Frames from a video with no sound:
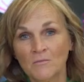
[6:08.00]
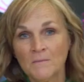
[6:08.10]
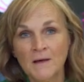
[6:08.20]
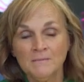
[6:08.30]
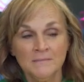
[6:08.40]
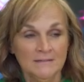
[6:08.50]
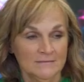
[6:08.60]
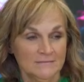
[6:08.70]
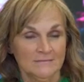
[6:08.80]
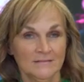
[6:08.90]
remind me.
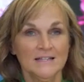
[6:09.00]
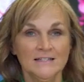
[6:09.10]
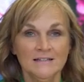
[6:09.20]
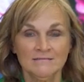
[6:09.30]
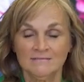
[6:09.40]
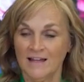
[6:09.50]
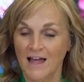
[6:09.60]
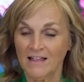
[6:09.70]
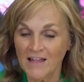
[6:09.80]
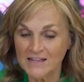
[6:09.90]
Listen,
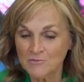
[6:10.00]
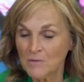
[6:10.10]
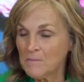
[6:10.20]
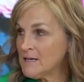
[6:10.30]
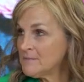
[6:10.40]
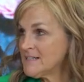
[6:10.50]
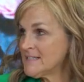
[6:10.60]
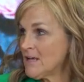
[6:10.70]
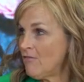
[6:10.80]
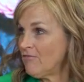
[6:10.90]
I like to remind
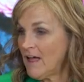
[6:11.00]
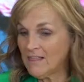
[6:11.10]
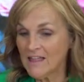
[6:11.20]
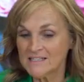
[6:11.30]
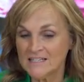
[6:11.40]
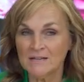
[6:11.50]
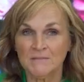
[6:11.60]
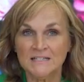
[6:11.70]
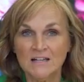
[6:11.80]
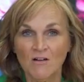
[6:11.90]
myself. I like to keep
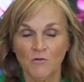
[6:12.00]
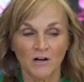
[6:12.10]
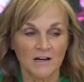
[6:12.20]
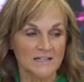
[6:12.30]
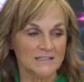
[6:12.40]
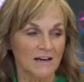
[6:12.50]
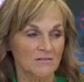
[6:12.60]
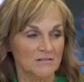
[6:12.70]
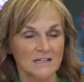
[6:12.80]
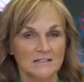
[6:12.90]
myself organized. I
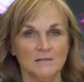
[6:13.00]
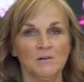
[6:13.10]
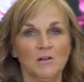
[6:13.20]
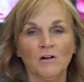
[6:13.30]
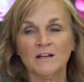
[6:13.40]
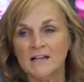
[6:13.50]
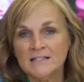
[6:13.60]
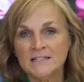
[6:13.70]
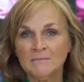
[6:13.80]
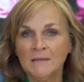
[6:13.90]
don't need somebody
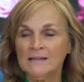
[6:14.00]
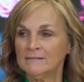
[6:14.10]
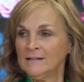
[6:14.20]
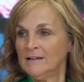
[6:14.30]
organizing me.